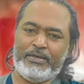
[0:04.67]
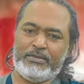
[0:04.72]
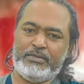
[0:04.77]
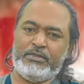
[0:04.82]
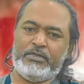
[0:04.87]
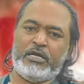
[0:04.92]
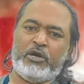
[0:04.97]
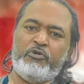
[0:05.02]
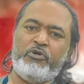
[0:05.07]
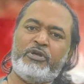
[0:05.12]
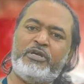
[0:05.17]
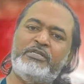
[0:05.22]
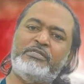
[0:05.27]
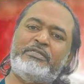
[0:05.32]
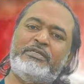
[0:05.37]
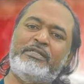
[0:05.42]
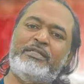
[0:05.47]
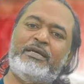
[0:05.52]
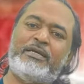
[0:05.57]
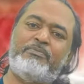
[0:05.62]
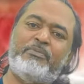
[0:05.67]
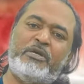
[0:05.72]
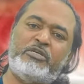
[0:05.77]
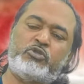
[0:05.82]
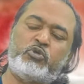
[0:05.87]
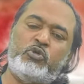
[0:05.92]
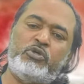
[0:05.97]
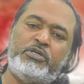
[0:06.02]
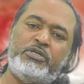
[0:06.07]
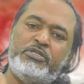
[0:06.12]
Now you can see that my
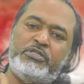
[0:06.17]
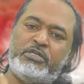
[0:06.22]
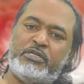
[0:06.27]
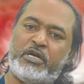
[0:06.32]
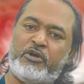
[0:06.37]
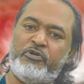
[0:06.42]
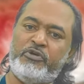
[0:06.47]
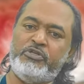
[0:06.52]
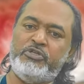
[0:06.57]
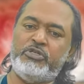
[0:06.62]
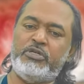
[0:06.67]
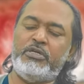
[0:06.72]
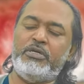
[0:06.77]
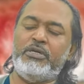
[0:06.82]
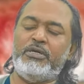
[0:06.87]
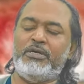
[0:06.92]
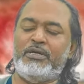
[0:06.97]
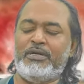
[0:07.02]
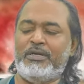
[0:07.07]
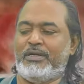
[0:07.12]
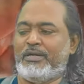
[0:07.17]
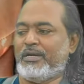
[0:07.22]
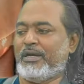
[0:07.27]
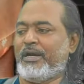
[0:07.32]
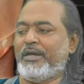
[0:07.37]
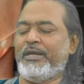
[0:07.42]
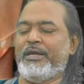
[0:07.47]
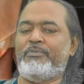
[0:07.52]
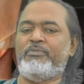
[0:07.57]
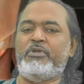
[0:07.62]
soldier is now injured.
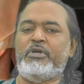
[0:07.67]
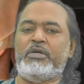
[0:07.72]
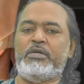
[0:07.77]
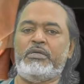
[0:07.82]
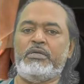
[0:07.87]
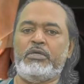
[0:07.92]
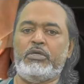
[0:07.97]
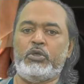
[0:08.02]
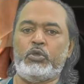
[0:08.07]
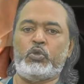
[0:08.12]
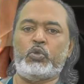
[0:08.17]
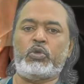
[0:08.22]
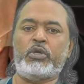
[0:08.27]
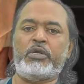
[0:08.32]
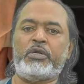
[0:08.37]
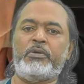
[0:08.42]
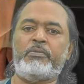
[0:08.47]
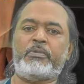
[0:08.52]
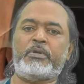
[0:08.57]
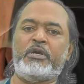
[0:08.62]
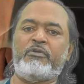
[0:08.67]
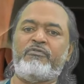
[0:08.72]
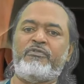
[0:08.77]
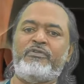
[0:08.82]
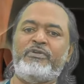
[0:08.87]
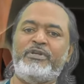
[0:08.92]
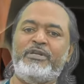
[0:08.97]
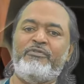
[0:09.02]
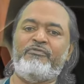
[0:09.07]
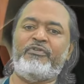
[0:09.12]
I have the rotator cuff
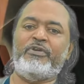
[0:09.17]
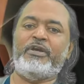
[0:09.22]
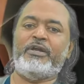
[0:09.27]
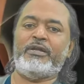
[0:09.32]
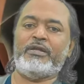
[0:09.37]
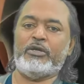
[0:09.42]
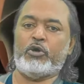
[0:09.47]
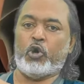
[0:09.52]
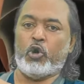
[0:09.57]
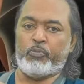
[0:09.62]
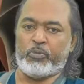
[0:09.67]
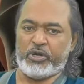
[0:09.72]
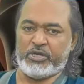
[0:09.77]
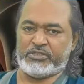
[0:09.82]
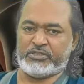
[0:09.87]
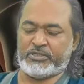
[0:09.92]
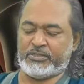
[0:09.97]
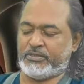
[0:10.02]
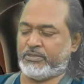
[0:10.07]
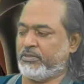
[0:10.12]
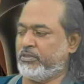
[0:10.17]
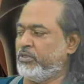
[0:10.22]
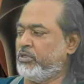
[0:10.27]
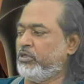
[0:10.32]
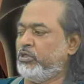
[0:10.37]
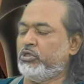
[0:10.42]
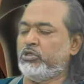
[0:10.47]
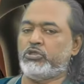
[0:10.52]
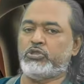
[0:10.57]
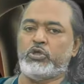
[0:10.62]
repair operation.
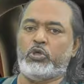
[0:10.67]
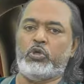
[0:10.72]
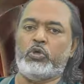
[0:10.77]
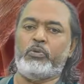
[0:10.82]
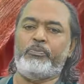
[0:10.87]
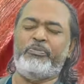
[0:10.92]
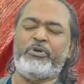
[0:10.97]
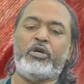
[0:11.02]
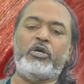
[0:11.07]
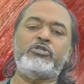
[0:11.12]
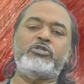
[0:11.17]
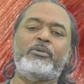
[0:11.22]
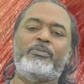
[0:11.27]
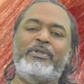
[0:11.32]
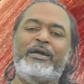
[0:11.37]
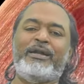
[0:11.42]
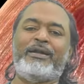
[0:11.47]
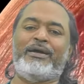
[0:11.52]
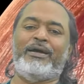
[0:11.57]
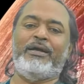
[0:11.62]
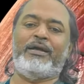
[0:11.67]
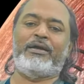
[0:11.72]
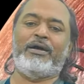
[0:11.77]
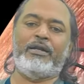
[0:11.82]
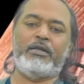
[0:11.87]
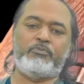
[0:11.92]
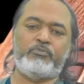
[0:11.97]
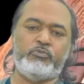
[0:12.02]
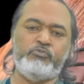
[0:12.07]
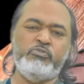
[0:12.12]
So because of that I
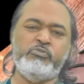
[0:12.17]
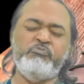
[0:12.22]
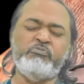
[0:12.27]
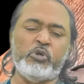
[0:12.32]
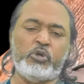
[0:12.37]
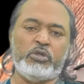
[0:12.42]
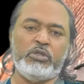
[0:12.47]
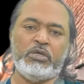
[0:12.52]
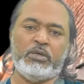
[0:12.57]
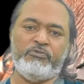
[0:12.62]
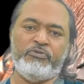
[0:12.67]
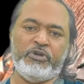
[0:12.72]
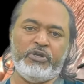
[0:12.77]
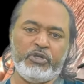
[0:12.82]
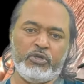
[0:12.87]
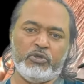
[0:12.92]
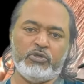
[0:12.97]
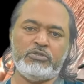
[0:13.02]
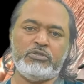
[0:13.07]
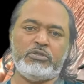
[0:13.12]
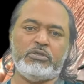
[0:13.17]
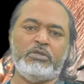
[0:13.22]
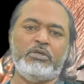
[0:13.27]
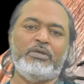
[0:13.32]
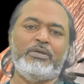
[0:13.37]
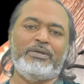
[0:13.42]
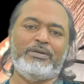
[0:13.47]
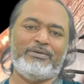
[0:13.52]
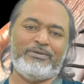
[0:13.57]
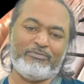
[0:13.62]
can't put the videos
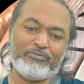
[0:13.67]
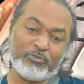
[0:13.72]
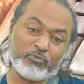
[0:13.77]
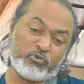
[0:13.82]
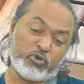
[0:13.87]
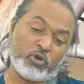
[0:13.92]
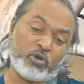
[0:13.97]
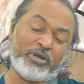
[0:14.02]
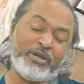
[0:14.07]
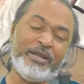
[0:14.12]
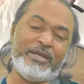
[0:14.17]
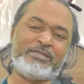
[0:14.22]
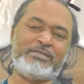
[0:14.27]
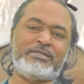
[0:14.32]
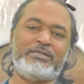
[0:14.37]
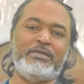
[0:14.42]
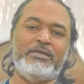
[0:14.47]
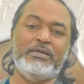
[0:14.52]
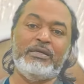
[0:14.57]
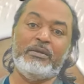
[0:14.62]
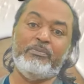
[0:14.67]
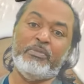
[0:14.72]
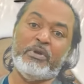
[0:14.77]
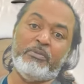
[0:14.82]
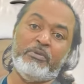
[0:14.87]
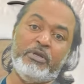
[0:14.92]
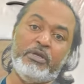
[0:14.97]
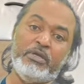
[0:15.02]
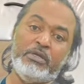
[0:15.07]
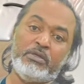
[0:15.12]
for next
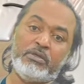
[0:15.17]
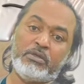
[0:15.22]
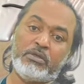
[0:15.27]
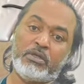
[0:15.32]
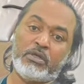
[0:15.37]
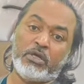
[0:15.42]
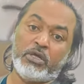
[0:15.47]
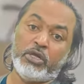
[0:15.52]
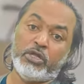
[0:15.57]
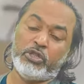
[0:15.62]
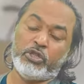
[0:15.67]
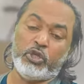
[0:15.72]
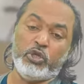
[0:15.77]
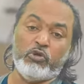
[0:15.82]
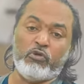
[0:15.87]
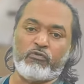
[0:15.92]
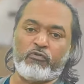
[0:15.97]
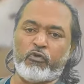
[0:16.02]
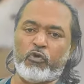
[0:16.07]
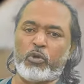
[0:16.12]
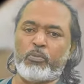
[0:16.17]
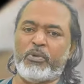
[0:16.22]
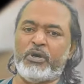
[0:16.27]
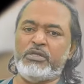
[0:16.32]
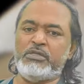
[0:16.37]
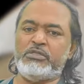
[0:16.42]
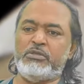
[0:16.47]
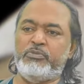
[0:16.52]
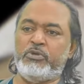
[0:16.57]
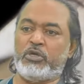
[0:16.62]
maybe 3 or 4
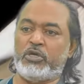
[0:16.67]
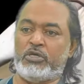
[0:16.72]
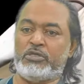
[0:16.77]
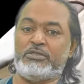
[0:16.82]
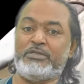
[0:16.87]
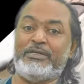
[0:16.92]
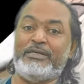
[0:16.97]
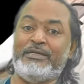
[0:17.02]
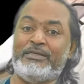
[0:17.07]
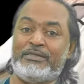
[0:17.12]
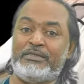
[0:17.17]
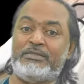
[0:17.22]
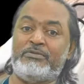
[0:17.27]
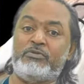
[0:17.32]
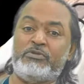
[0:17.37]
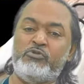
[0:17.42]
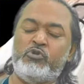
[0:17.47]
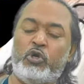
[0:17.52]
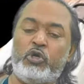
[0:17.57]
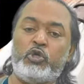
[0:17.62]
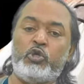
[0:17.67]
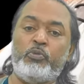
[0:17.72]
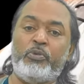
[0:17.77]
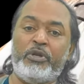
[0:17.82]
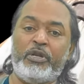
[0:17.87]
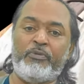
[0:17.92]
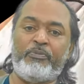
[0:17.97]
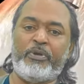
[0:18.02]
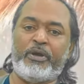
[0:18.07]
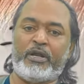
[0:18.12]
months because it is going to
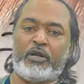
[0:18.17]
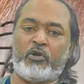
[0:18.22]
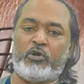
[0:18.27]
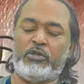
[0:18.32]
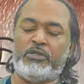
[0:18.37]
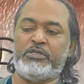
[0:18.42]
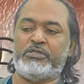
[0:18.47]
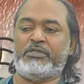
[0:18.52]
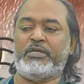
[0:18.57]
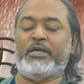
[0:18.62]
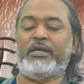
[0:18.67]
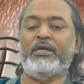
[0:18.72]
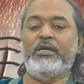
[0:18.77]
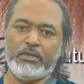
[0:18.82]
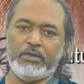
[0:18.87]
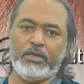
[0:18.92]
be repaired all this thing.